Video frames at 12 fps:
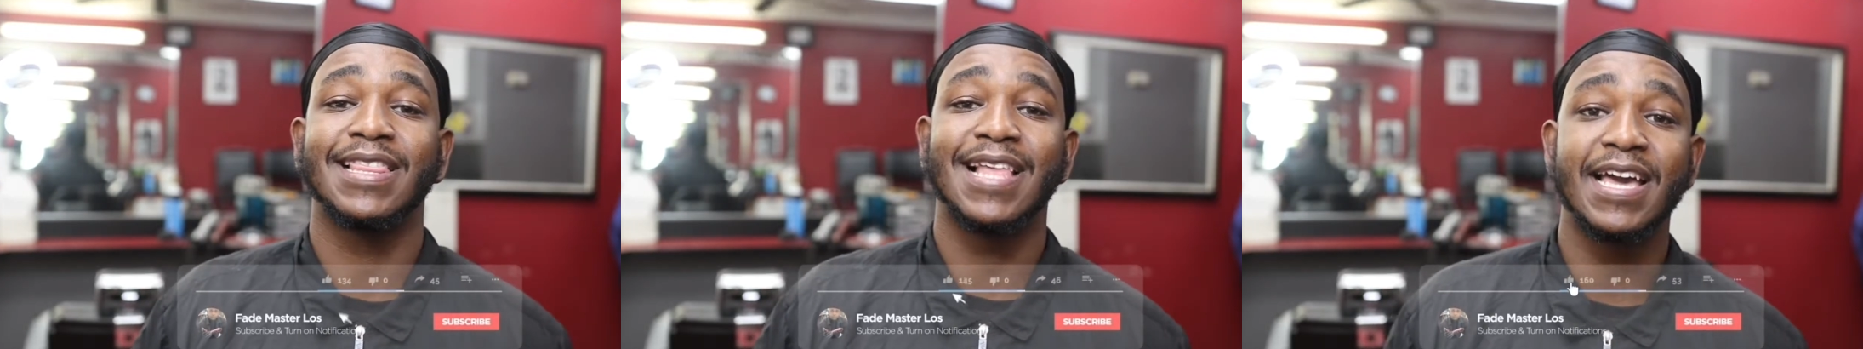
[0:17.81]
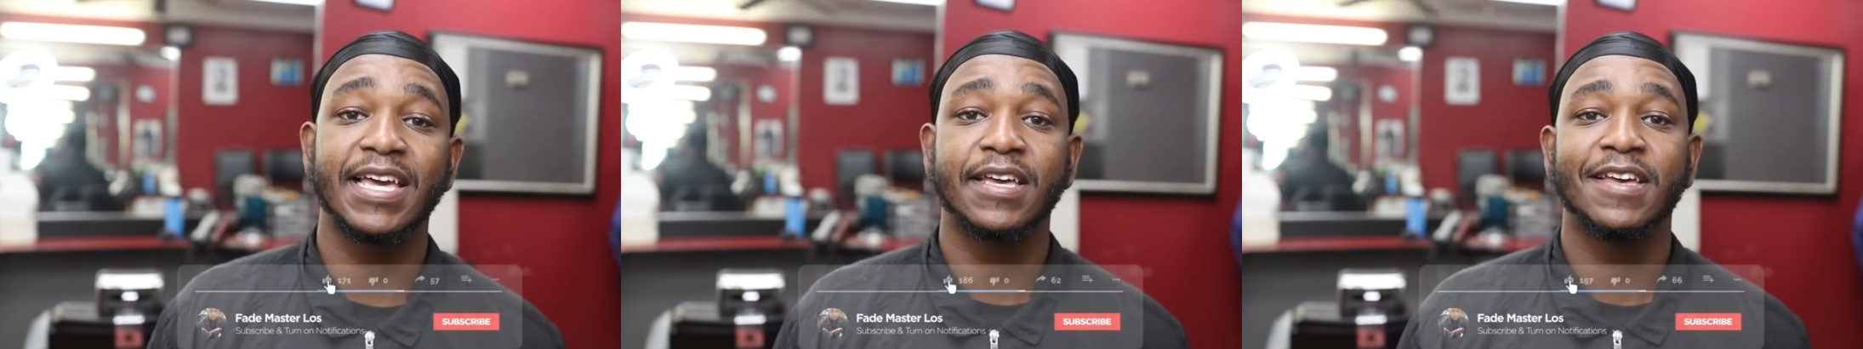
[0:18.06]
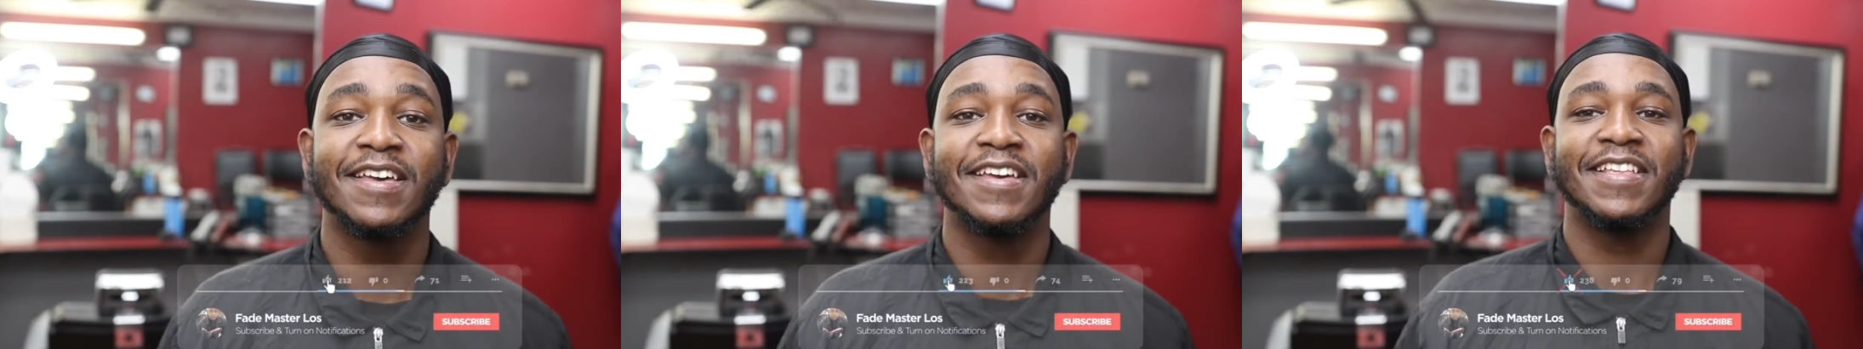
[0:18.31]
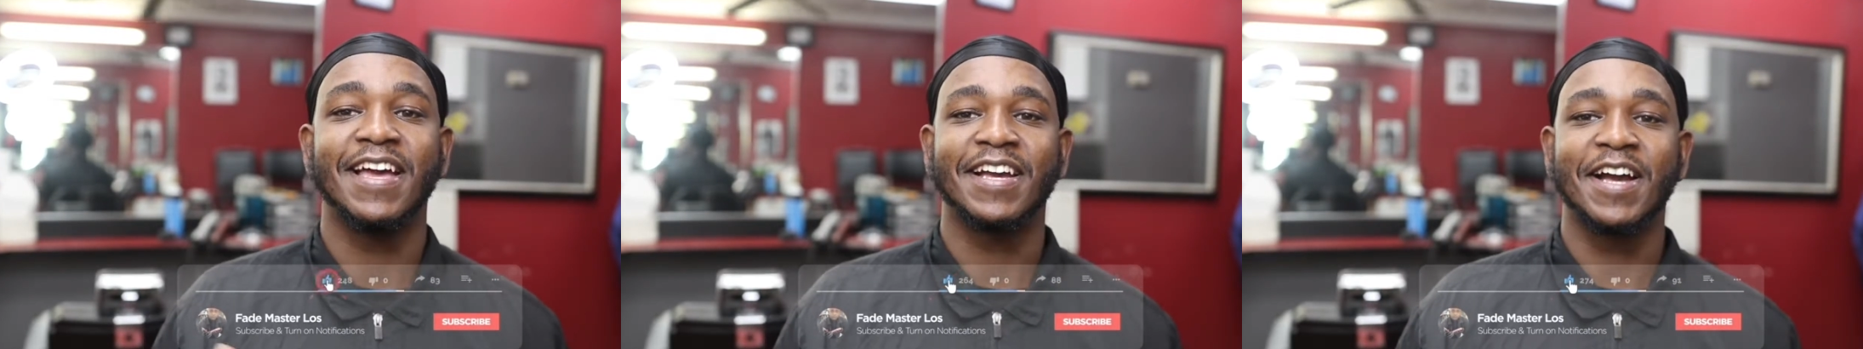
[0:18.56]
like,
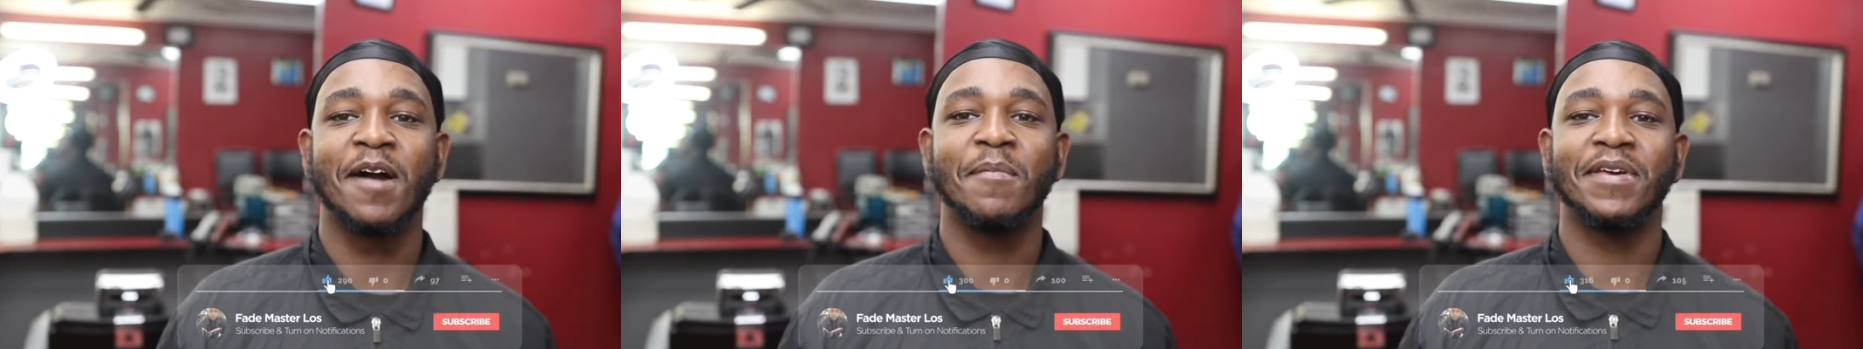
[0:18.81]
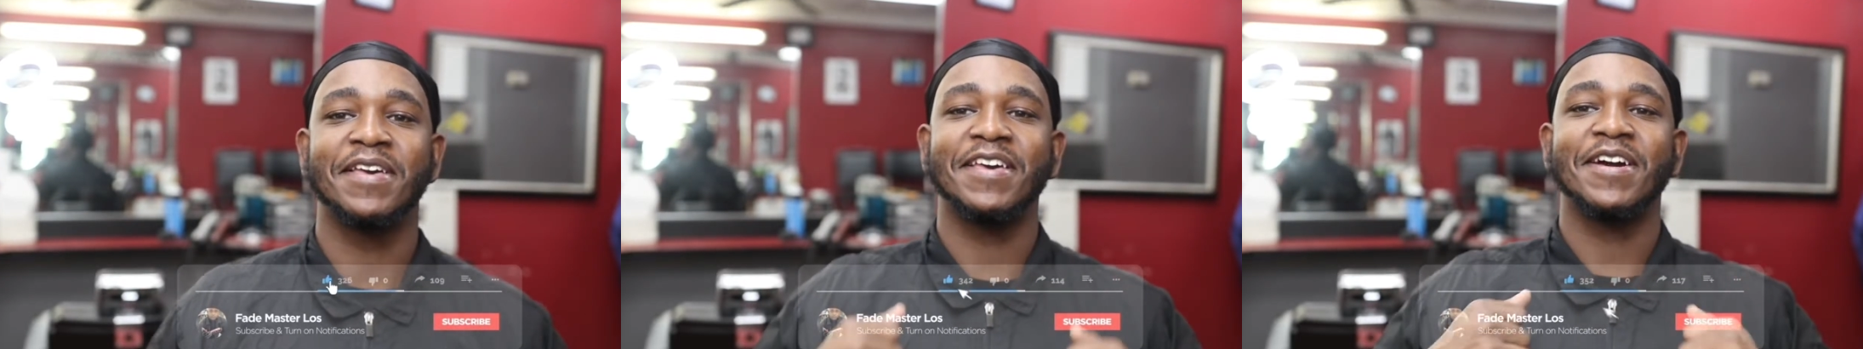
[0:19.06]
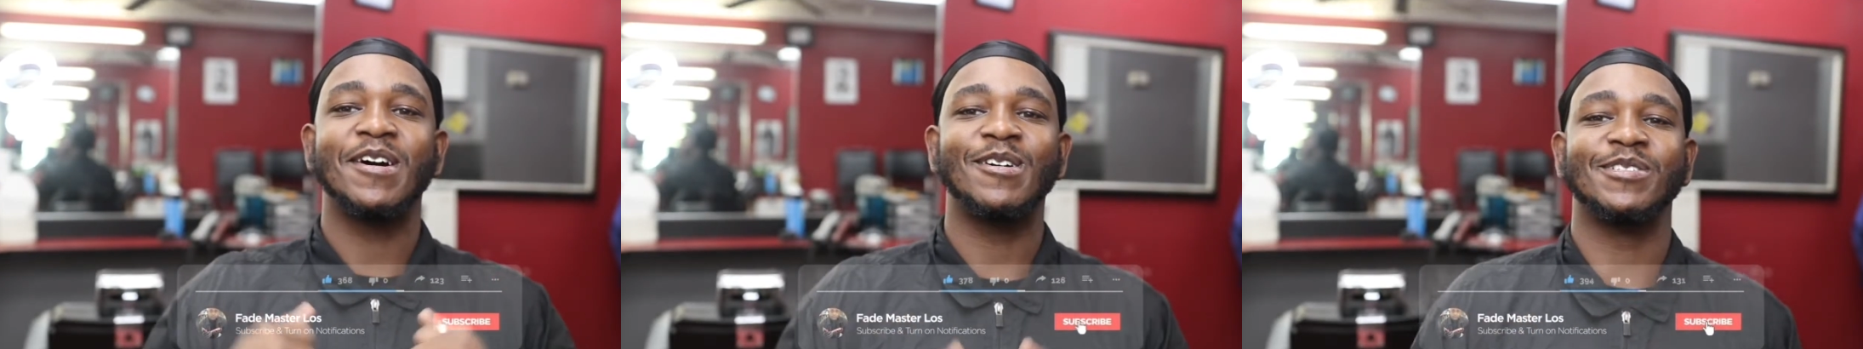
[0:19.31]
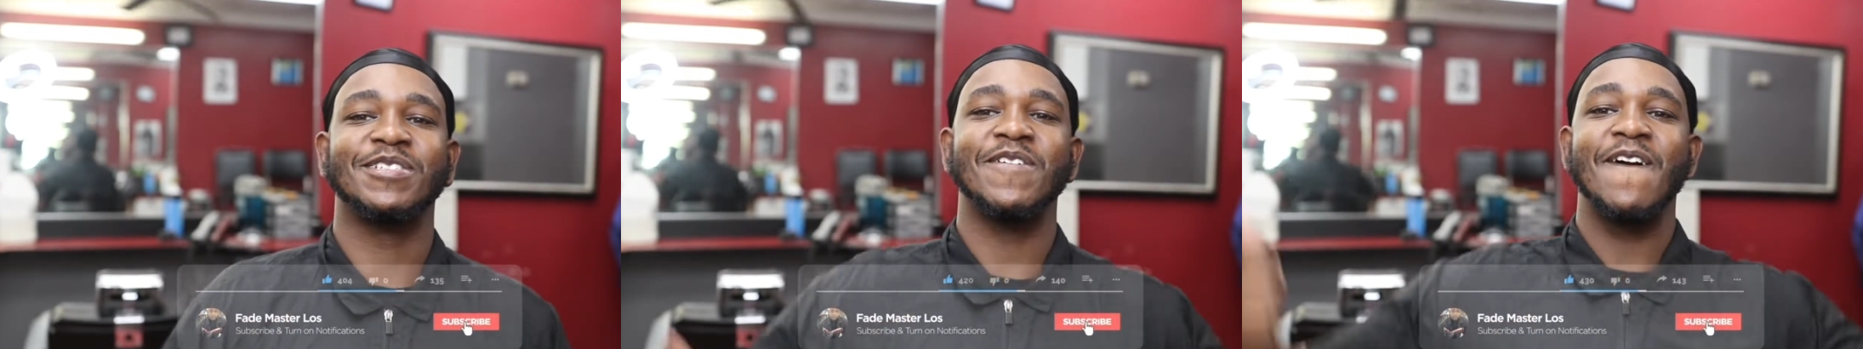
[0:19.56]
that comment, and
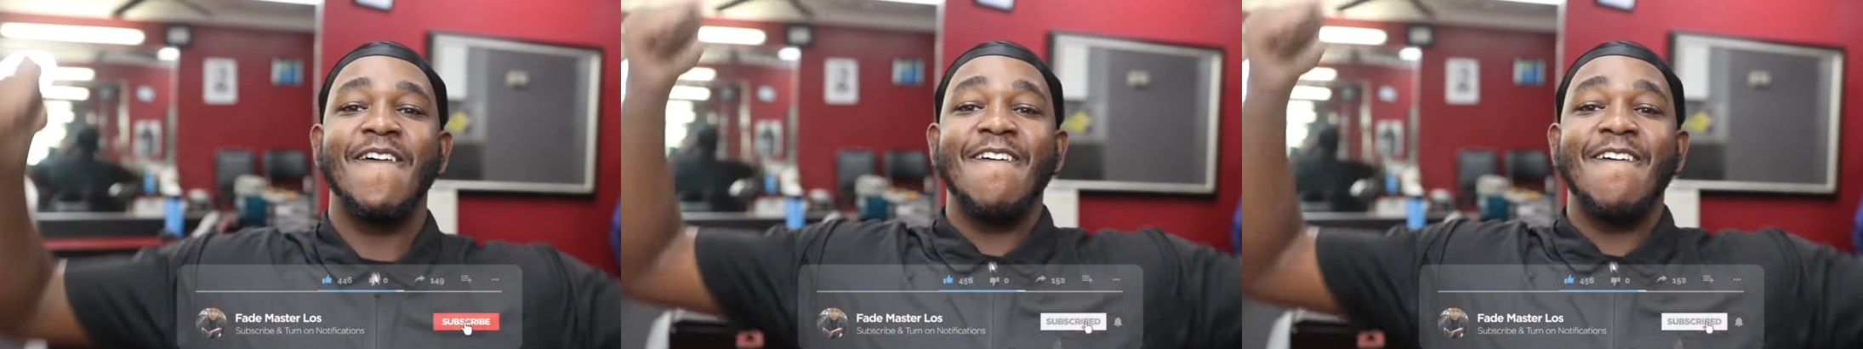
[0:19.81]
also